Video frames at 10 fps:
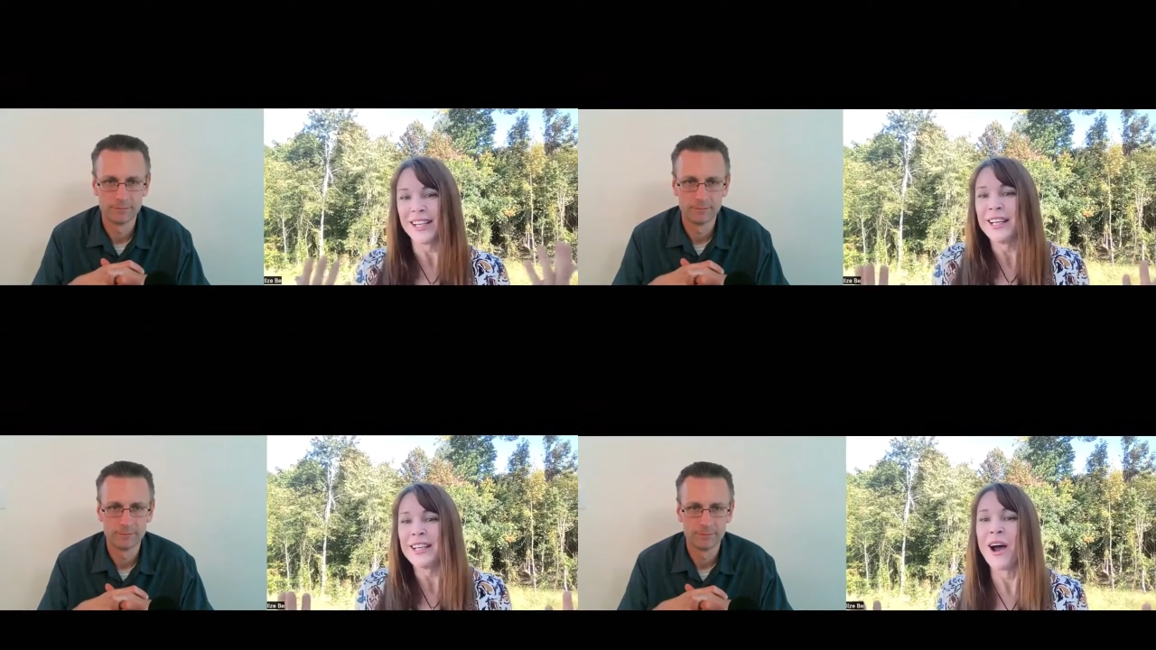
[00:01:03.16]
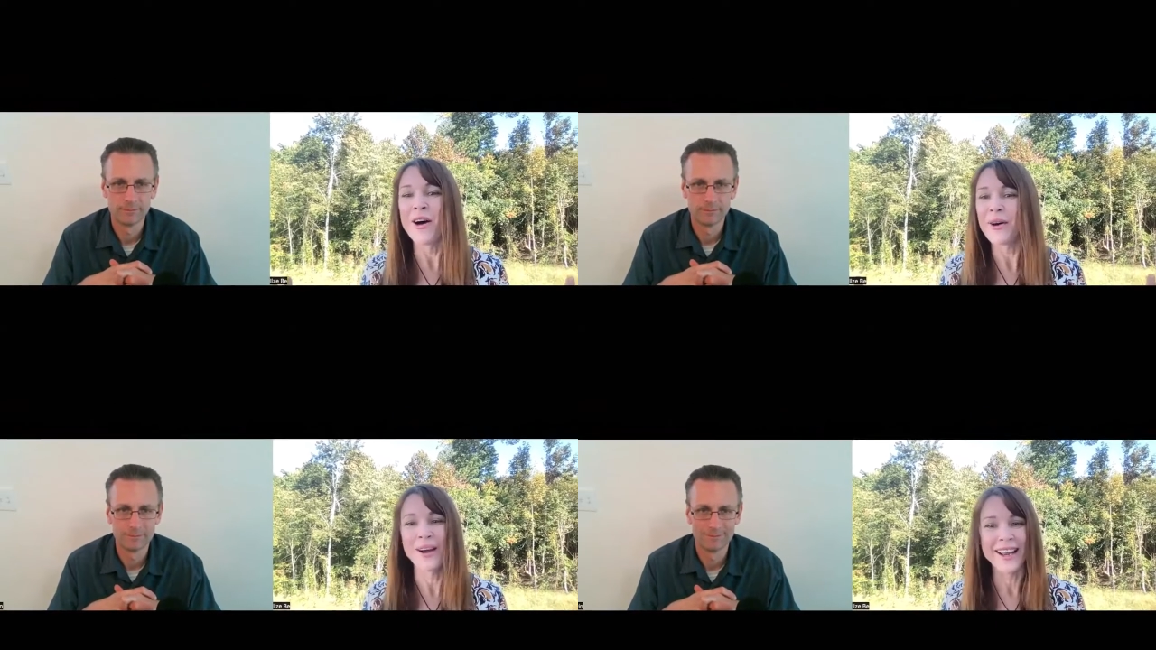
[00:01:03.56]
Speaker 1: didn't
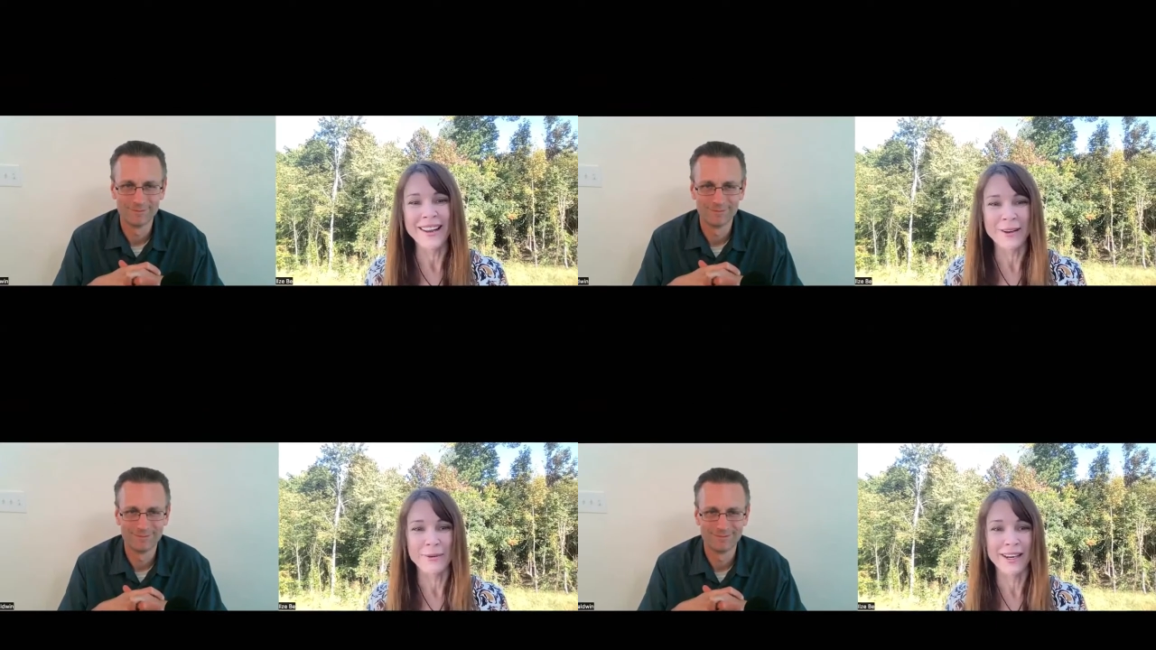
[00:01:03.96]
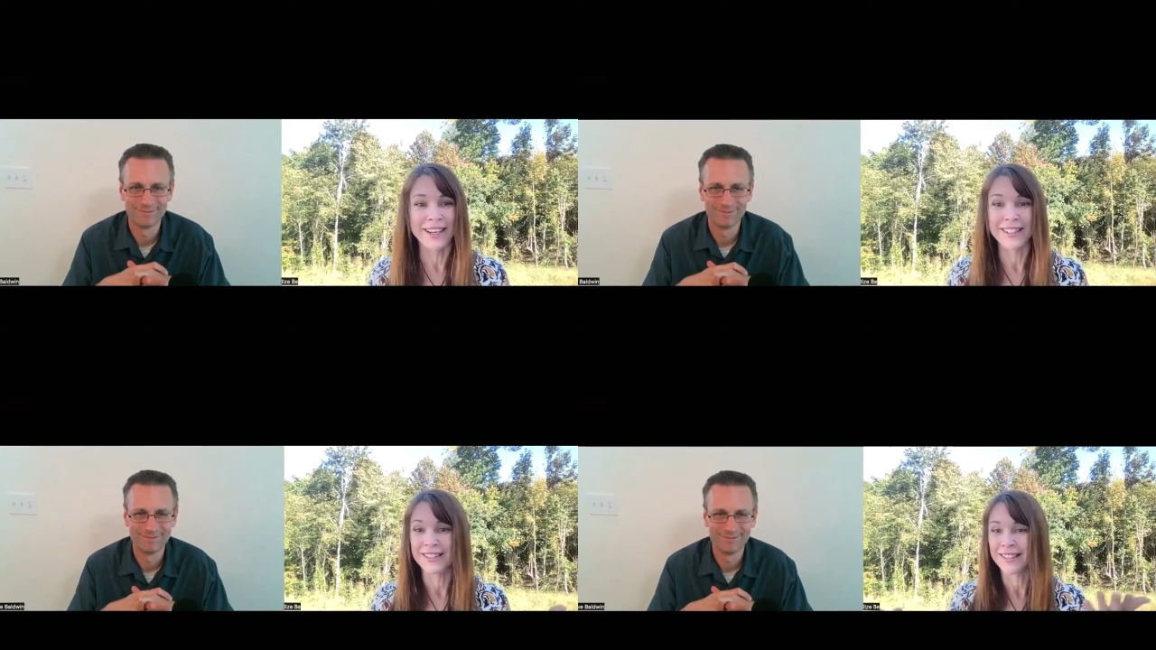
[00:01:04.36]
know
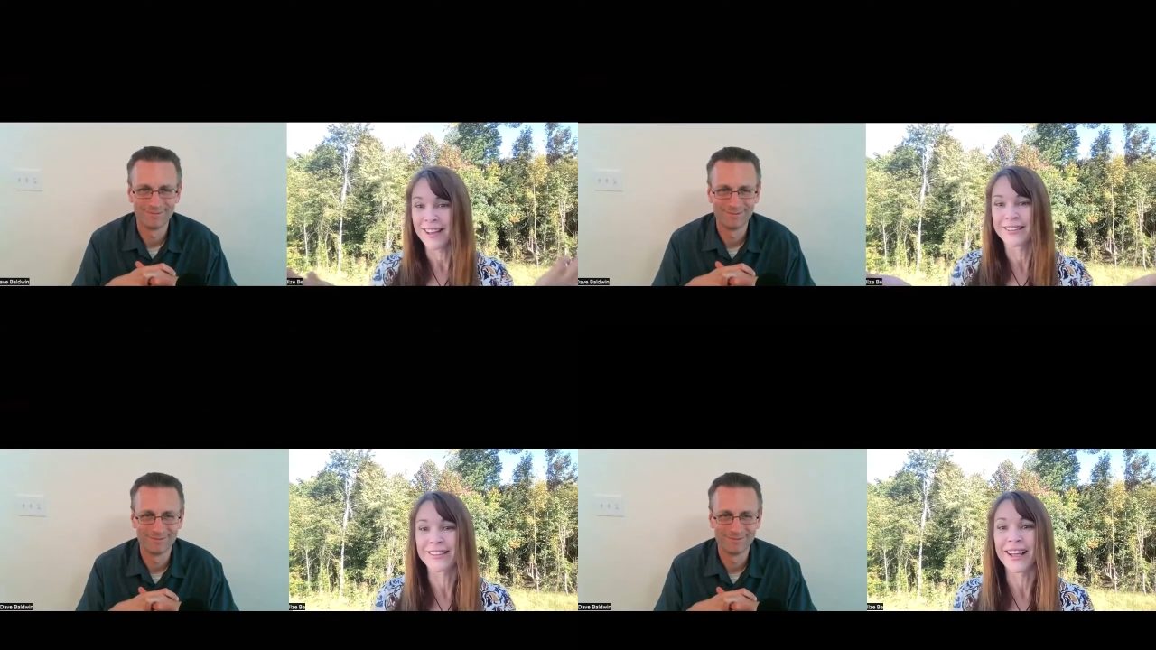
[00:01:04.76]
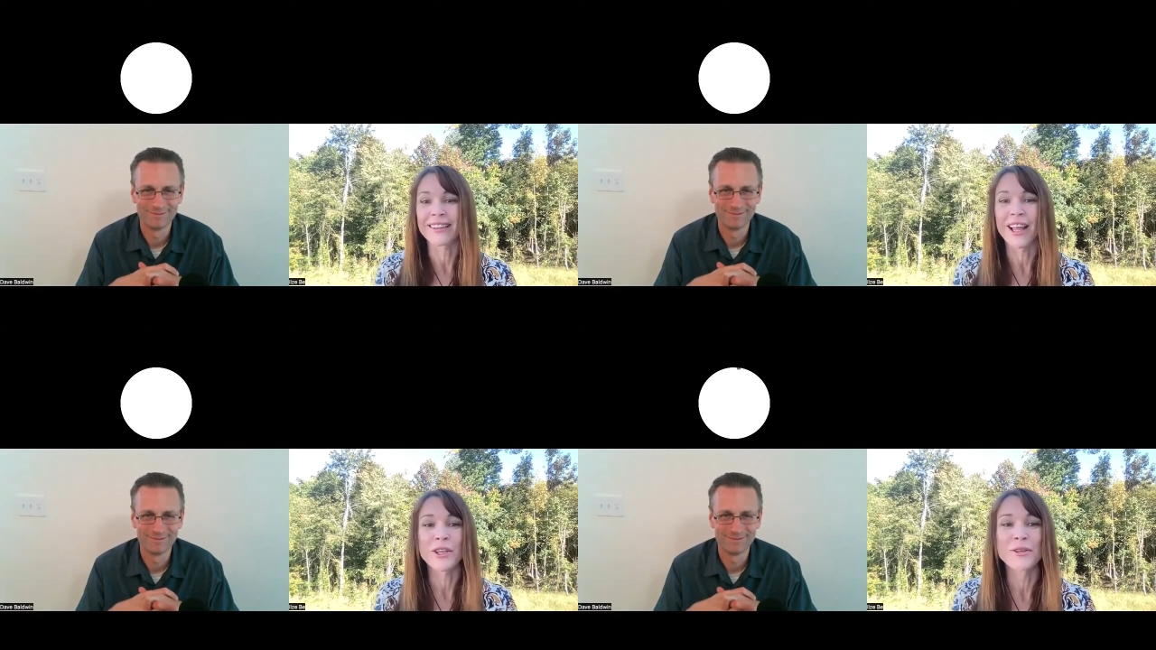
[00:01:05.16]
anyone, I said I'd,
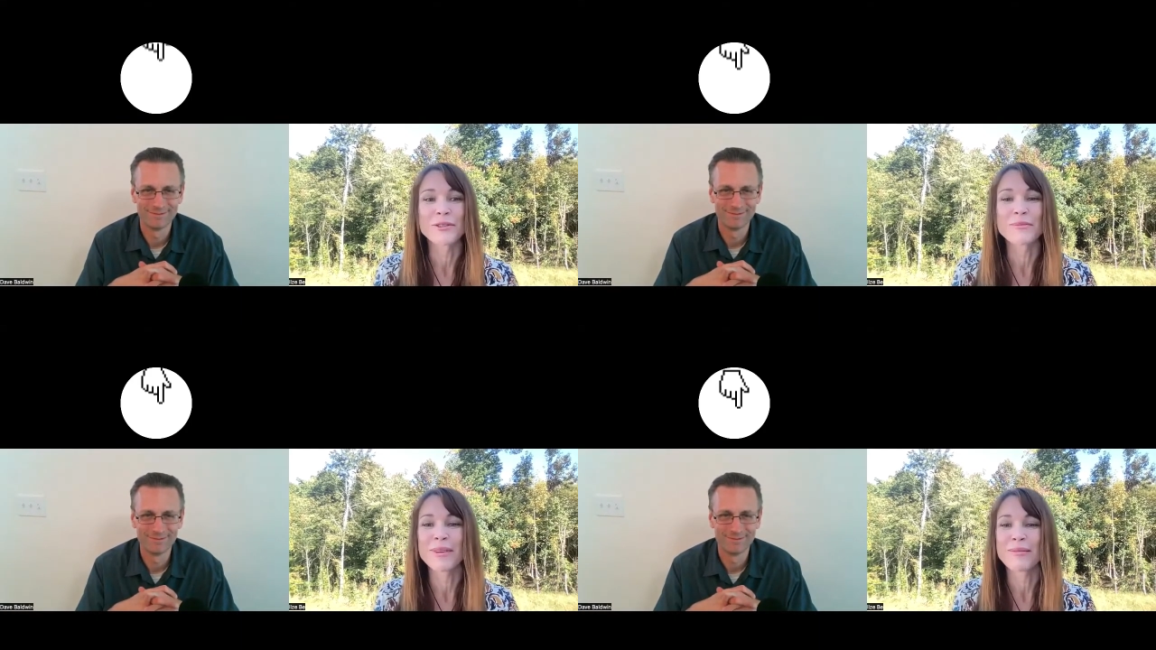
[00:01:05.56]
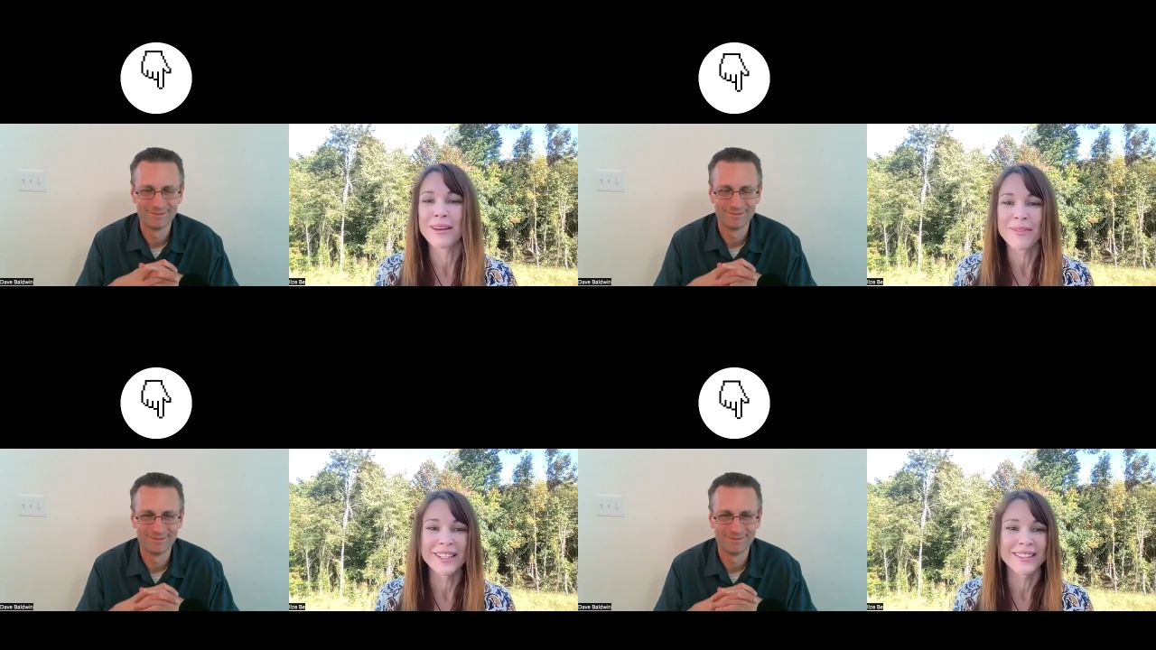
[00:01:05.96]
I'd like you to be
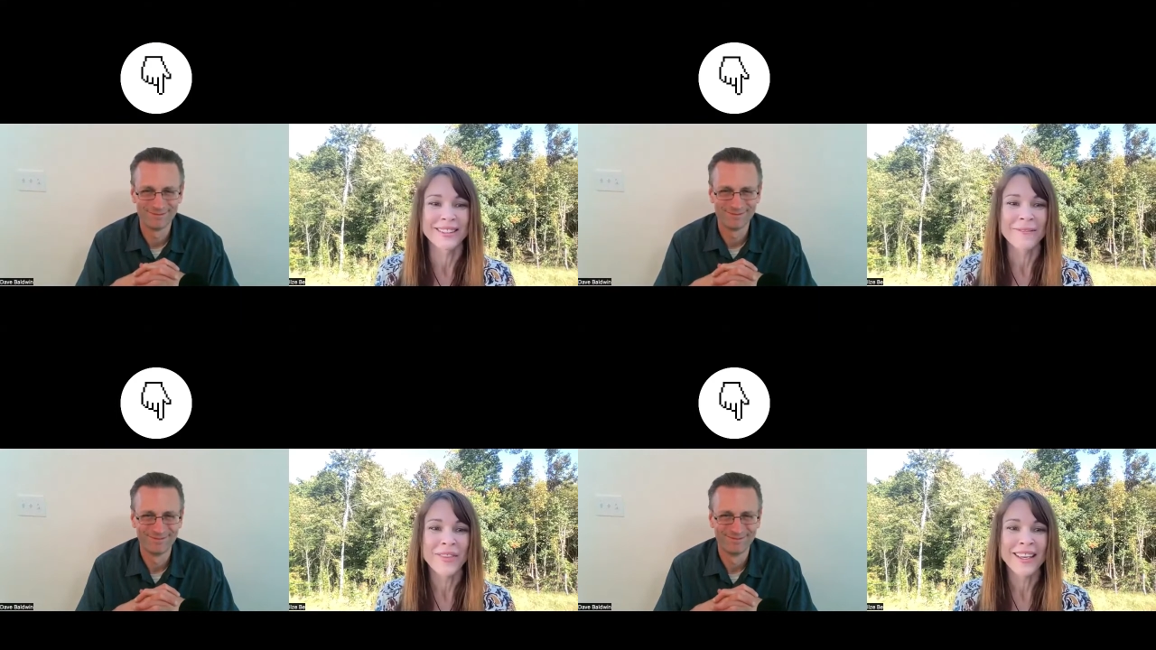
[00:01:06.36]
my mentor.